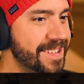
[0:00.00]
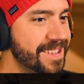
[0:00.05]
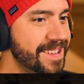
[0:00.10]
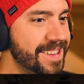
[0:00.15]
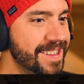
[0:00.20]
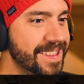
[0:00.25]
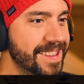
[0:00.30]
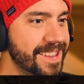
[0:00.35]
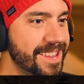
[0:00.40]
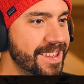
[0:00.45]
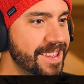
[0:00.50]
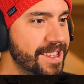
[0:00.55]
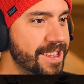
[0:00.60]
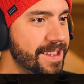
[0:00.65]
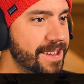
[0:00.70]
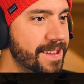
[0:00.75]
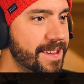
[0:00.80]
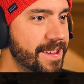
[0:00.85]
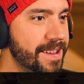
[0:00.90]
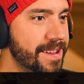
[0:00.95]

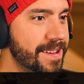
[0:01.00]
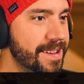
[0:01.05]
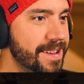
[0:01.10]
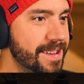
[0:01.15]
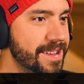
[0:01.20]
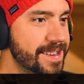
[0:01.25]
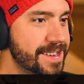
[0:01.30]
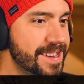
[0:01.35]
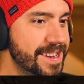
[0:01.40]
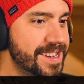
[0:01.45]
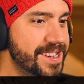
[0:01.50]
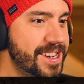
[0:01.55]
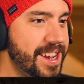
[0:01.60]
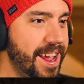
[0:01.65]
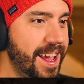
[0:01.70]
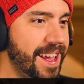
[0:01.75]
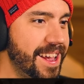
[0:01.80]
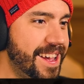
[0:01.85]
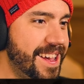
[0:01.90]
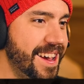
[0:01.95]
Django! The you
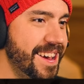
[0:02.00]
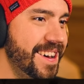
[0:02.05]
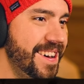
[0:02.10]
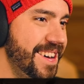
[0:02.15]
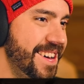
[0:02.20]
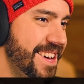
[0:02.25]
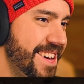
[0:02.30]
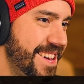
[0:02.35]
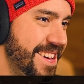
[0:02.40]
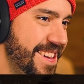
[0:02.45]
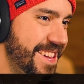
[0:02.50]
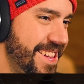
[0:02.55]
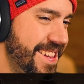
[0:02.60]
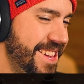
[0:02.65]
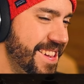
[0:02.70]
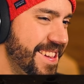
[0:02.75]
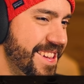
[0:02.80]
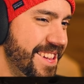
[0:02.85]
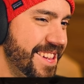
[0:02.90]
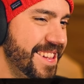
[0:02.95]
Django. Black son of a
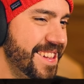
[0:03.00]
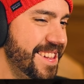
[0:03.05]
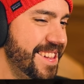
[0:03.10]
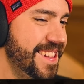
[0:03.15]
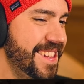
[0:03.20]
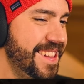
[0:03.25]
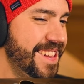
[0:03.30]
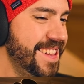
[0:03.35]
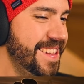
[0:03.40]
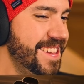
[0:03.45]
bitch!